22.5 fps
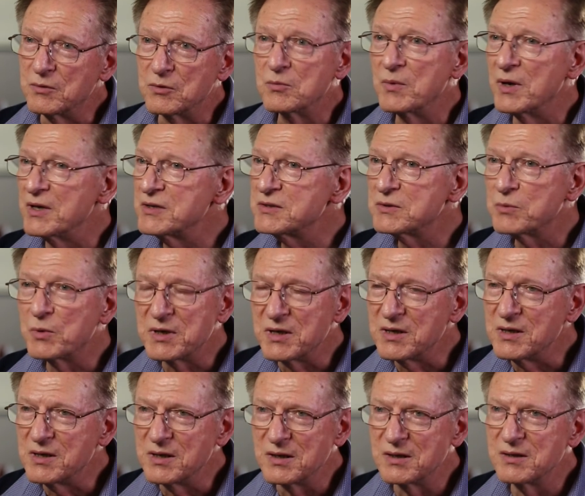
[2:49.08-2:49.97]
almost
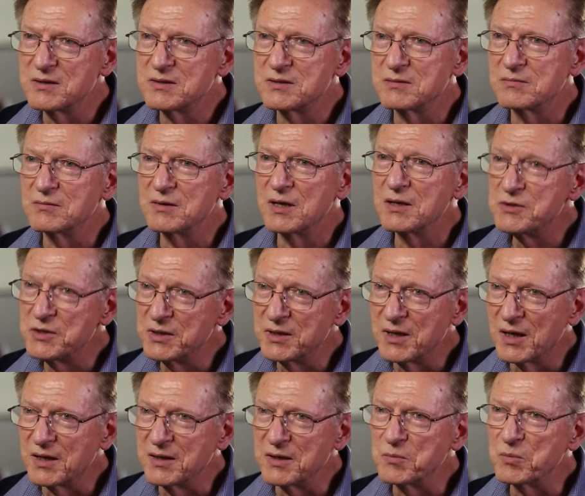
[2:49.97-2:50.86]
20 years
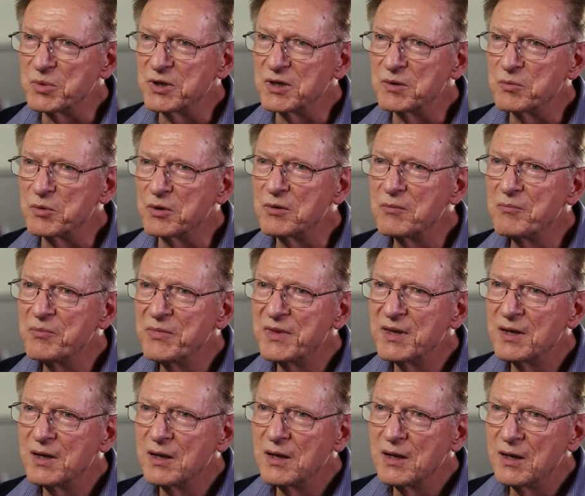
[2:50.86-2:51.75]
educating people.
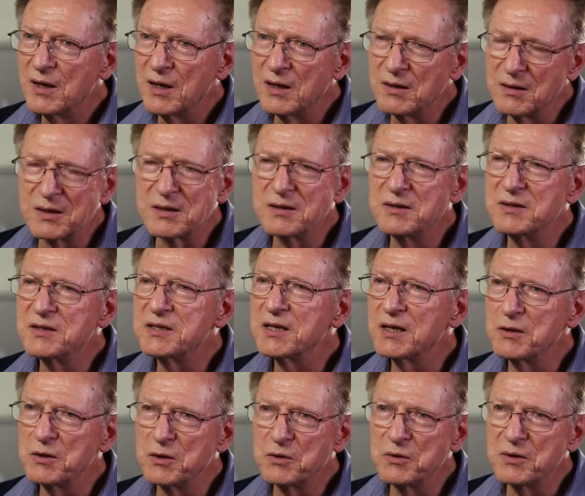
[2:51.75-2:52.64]
And I can
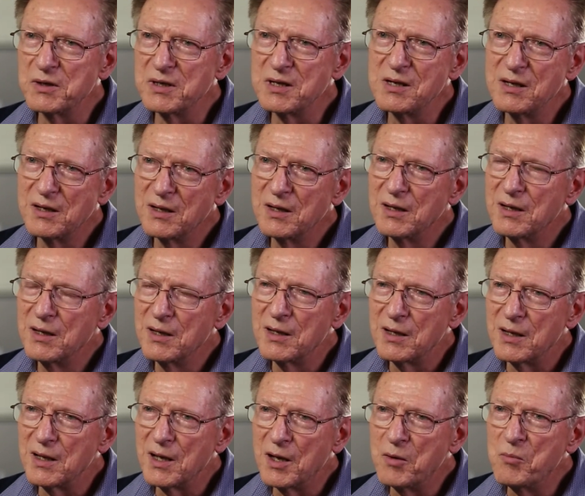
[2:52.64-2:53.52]
tell you the
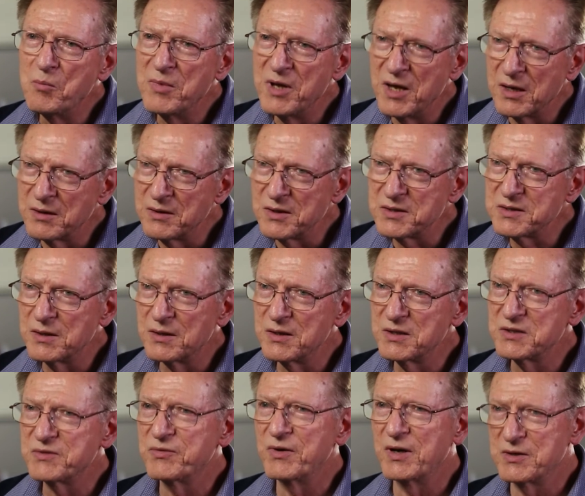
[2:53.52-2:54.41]
amount of
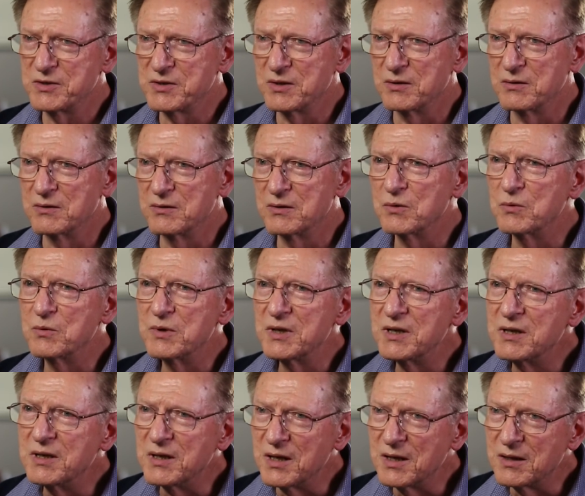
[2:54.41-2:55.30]
satisfaction that
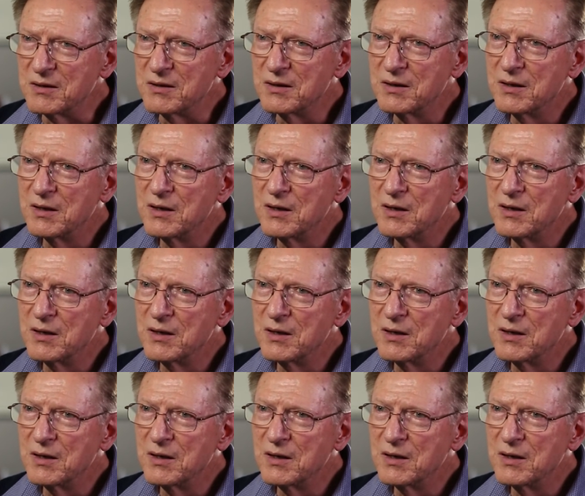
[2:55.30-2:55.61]
we get